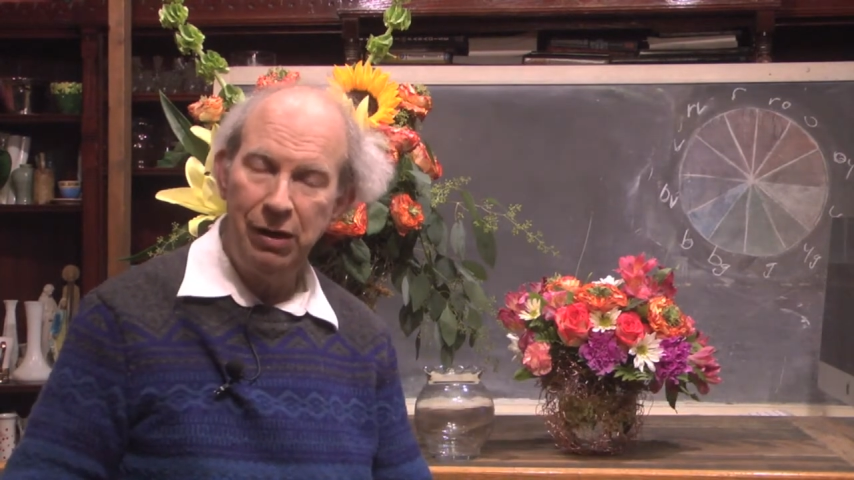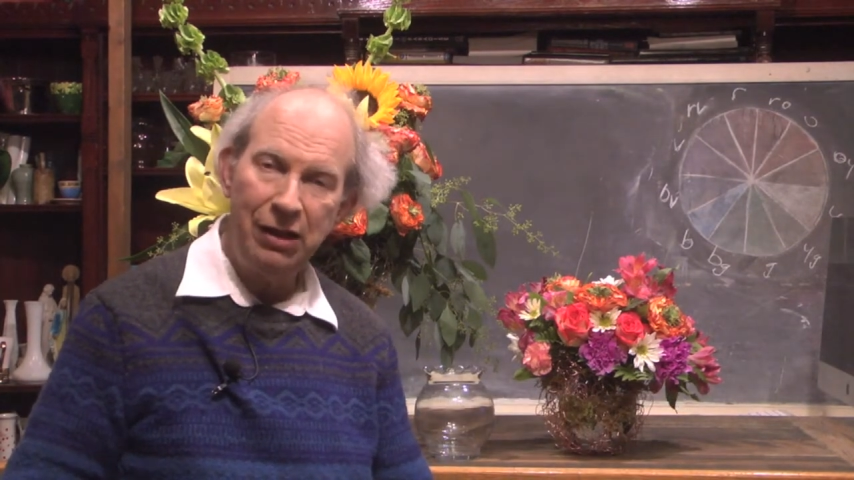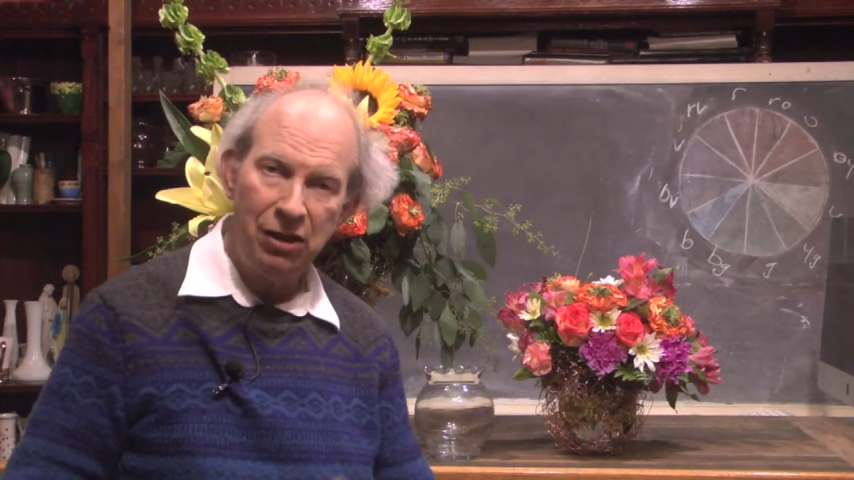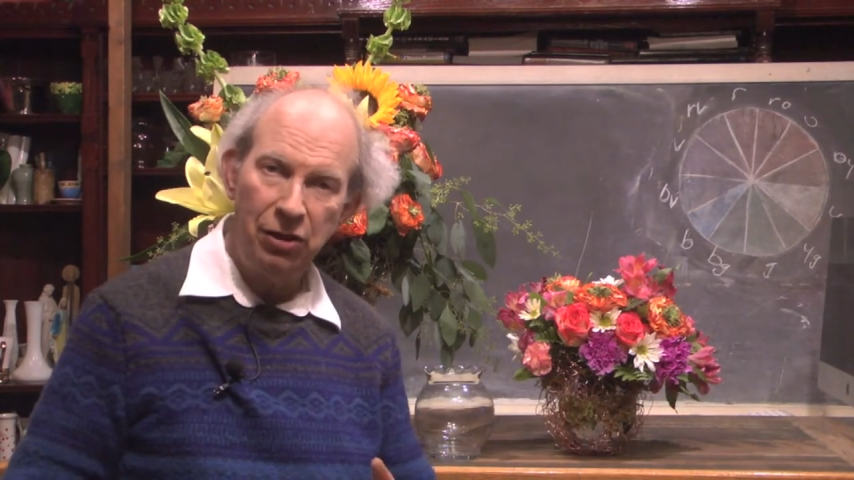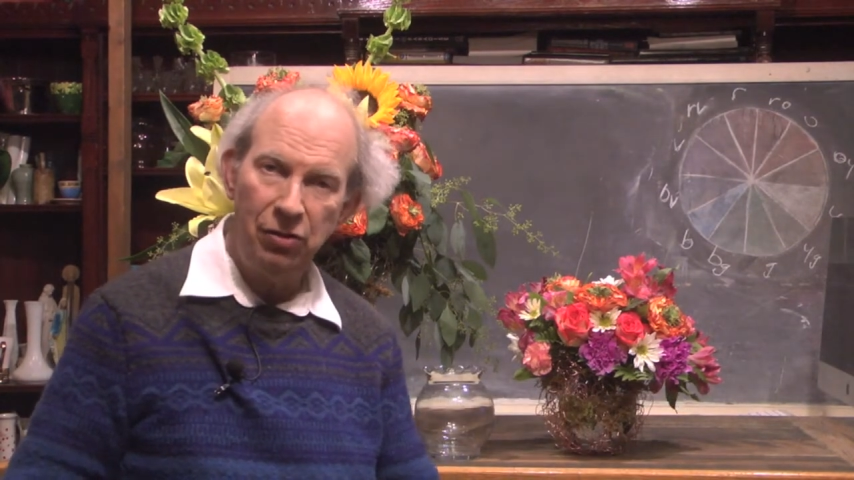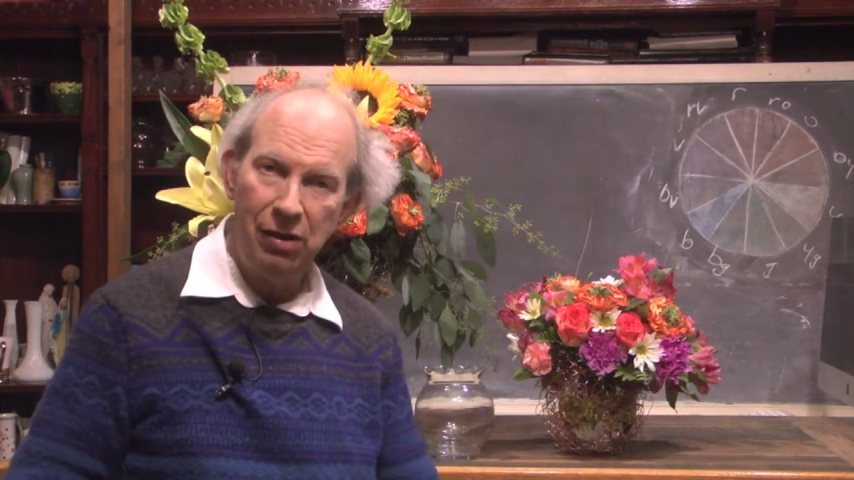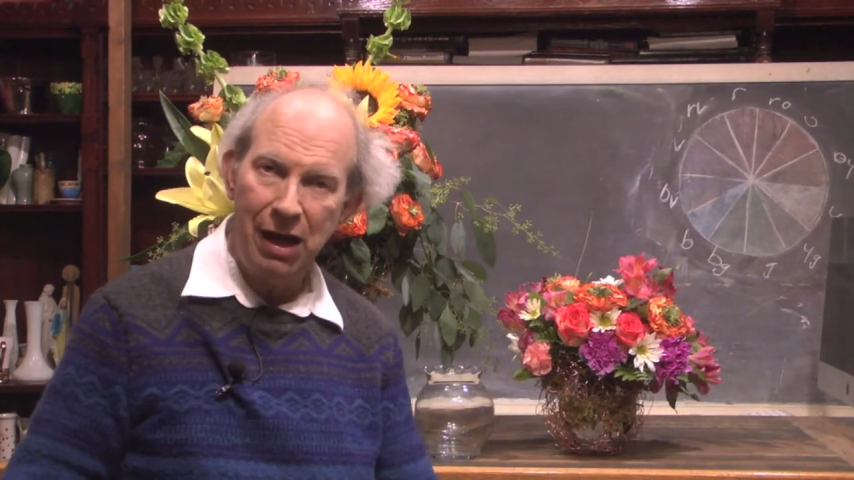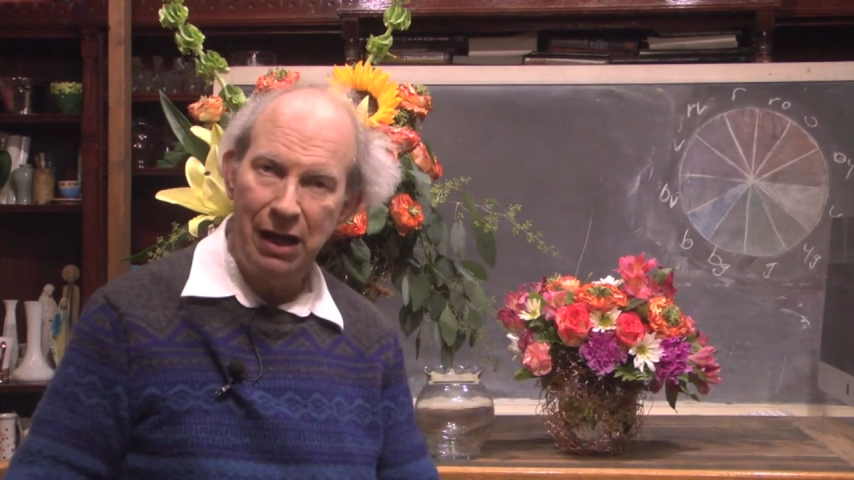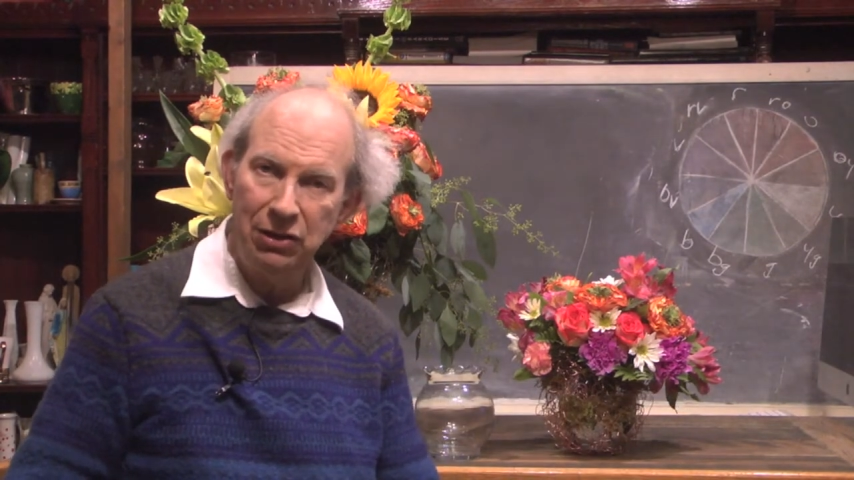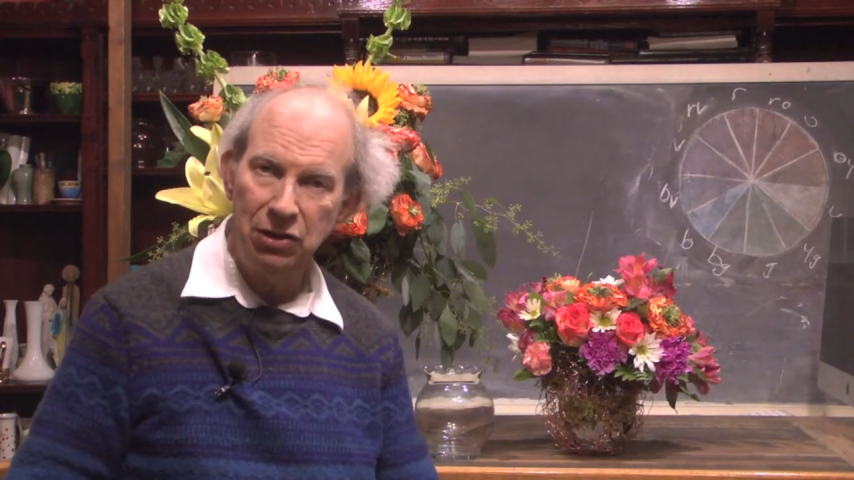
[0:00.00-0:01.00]
and I think you
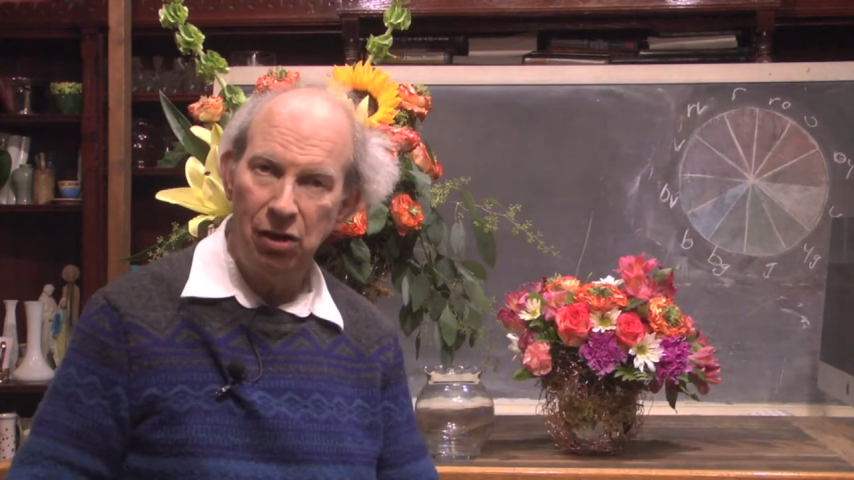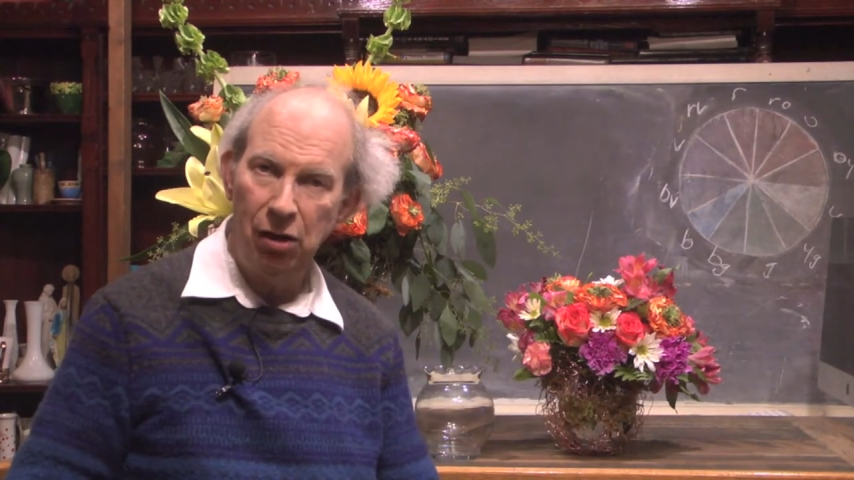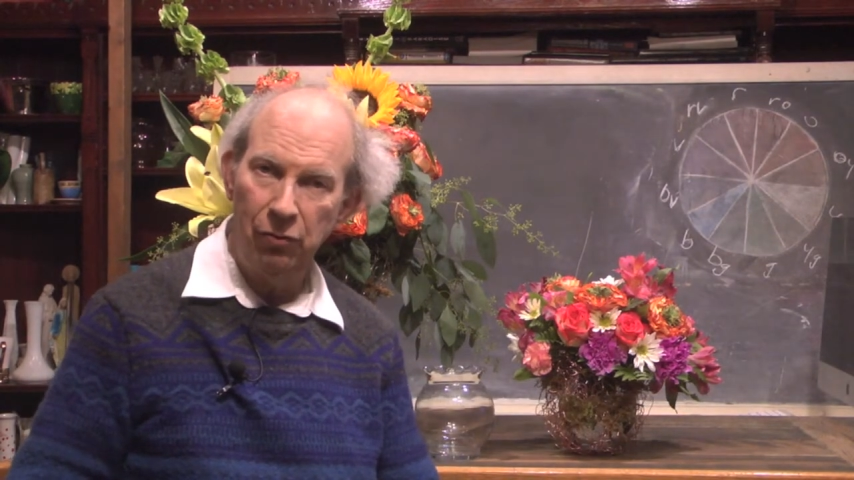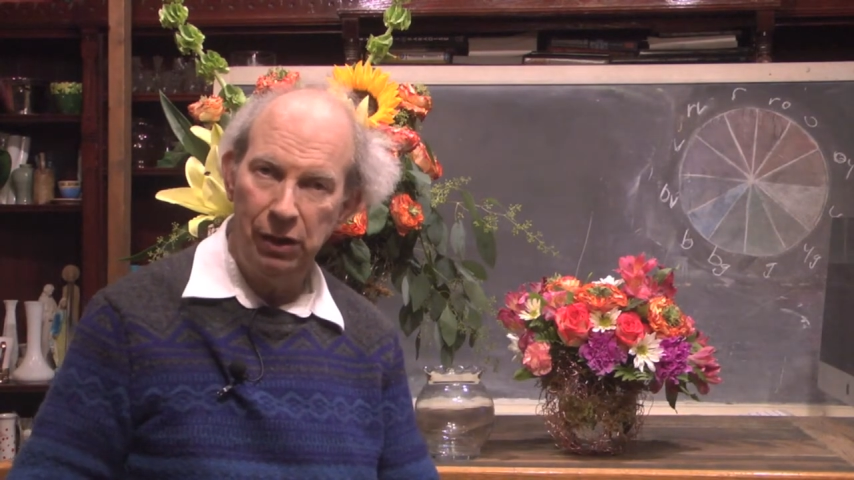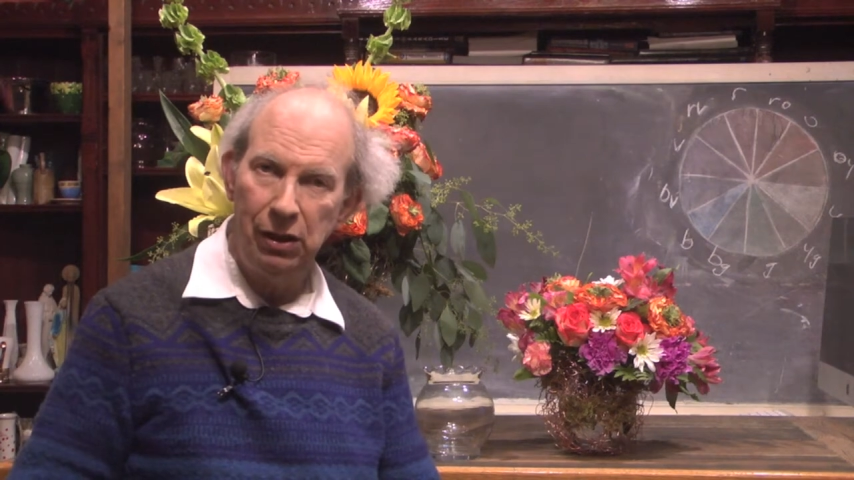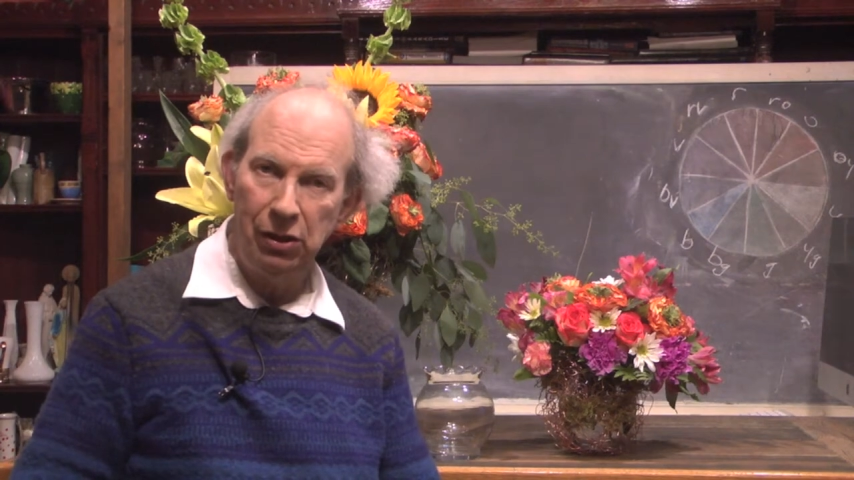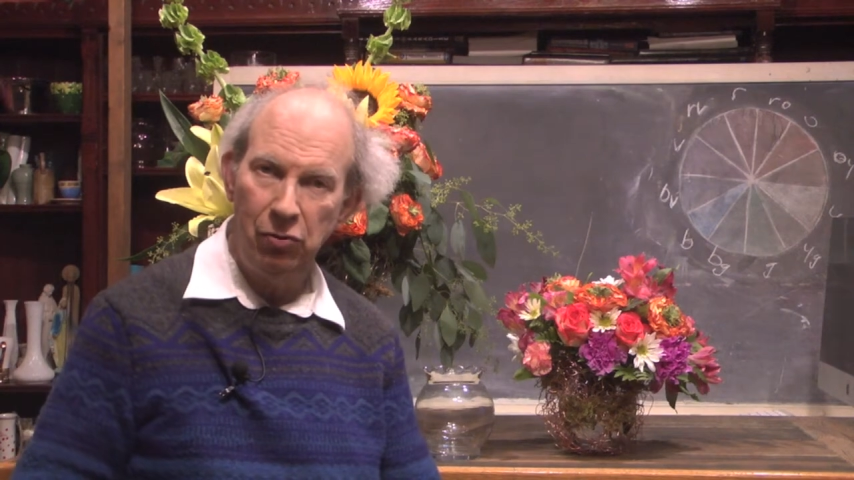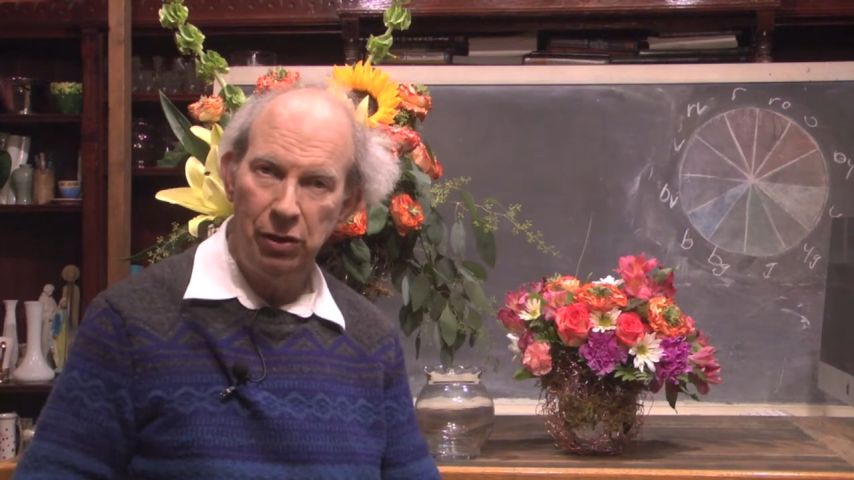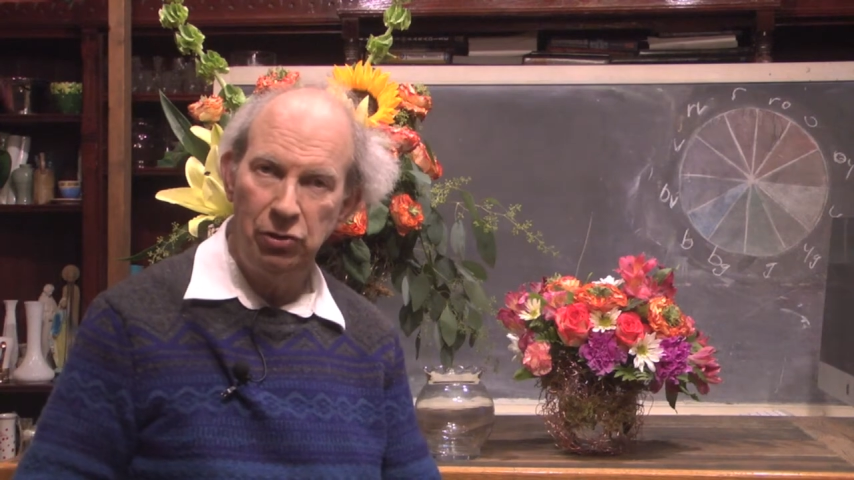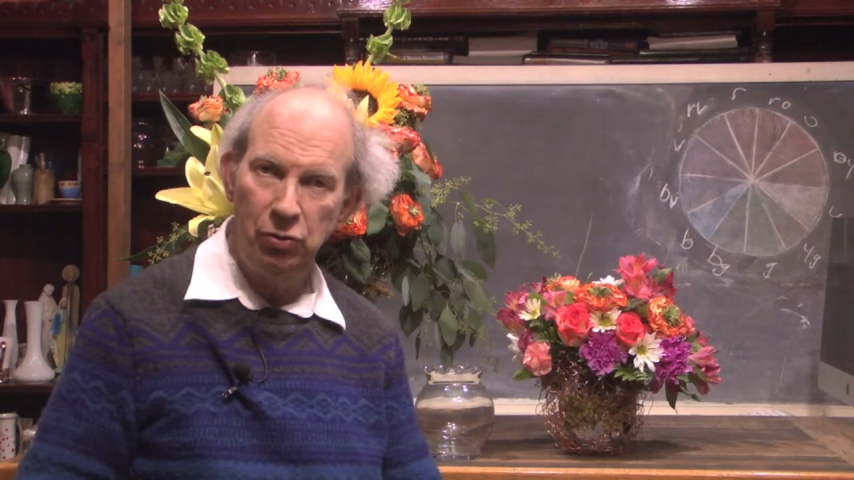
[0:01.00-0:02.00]
guys are really
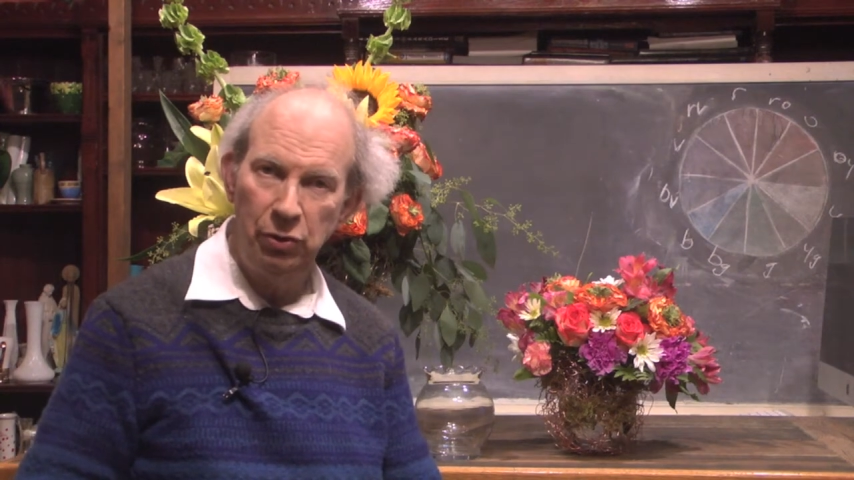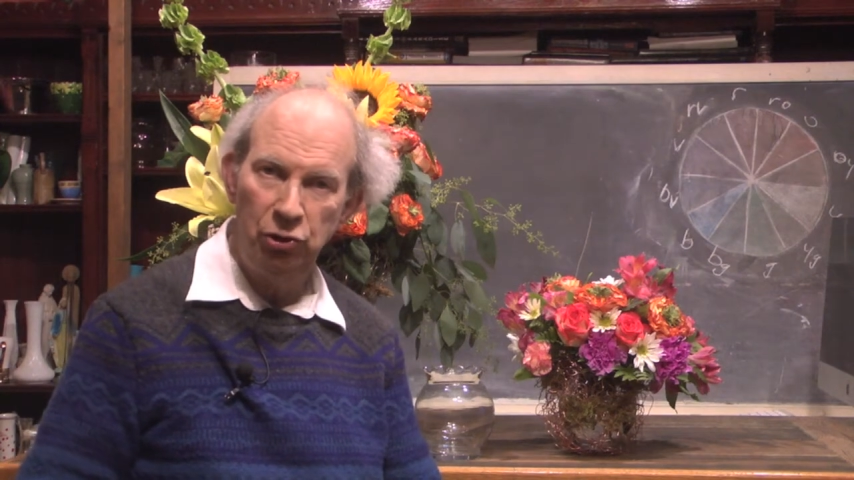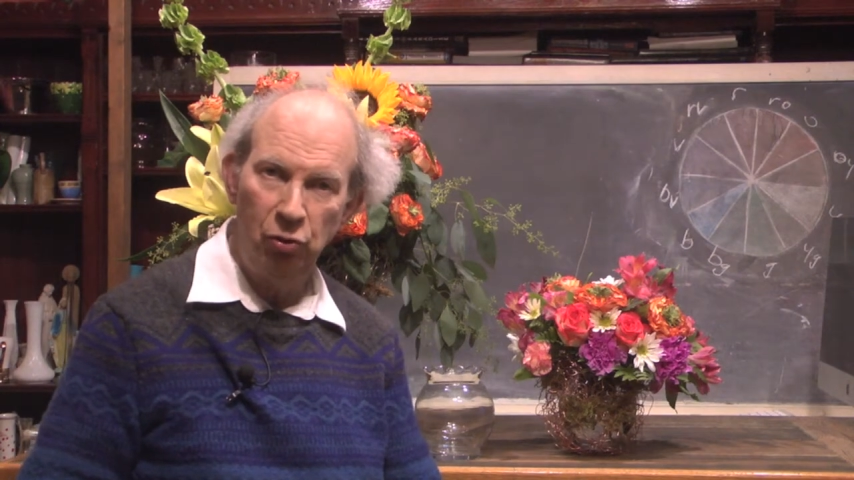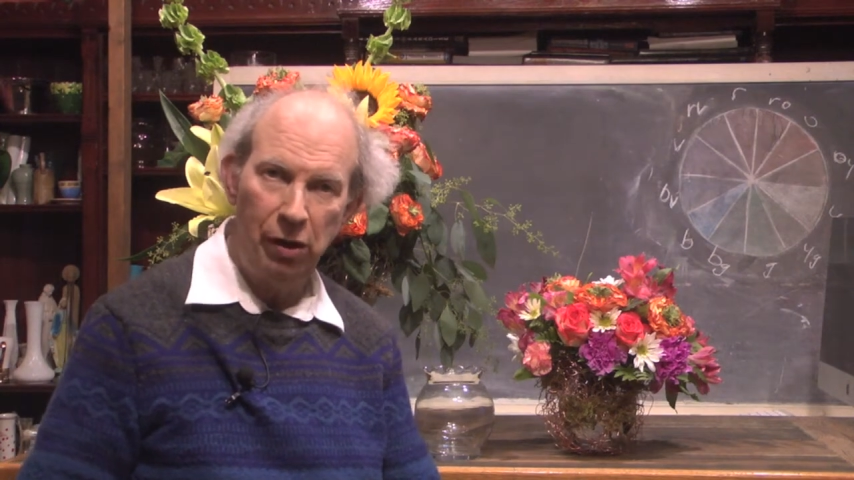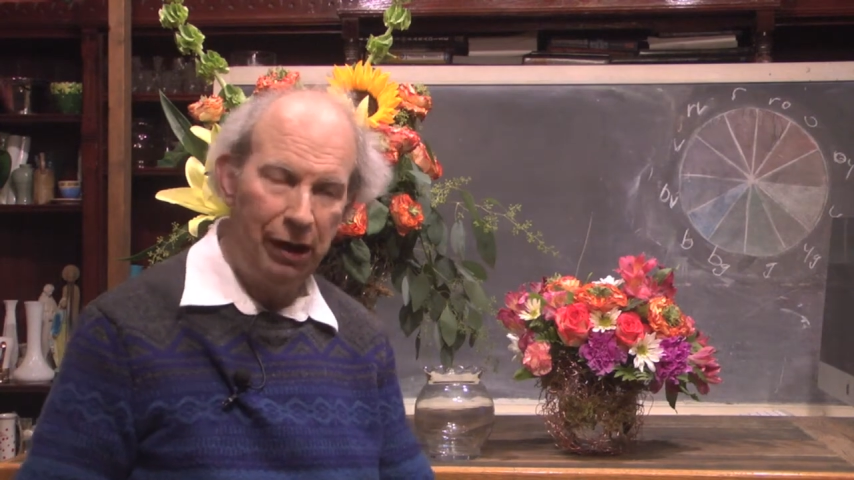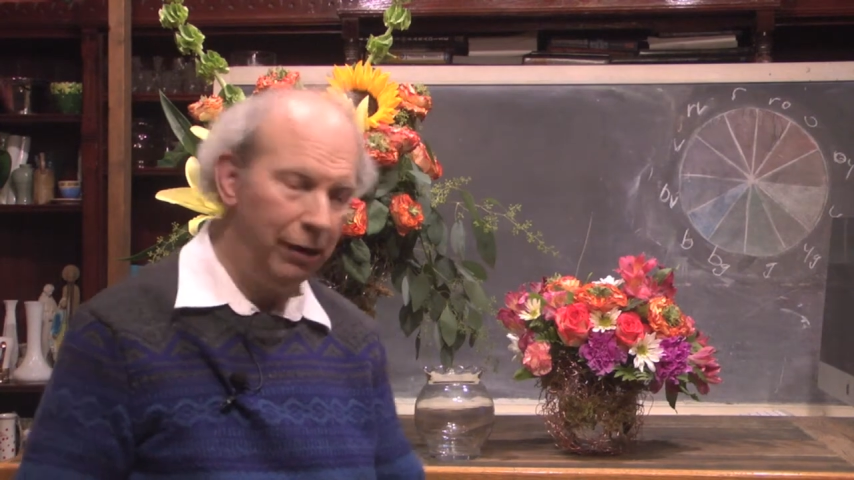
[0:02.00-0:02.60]
going to enjoy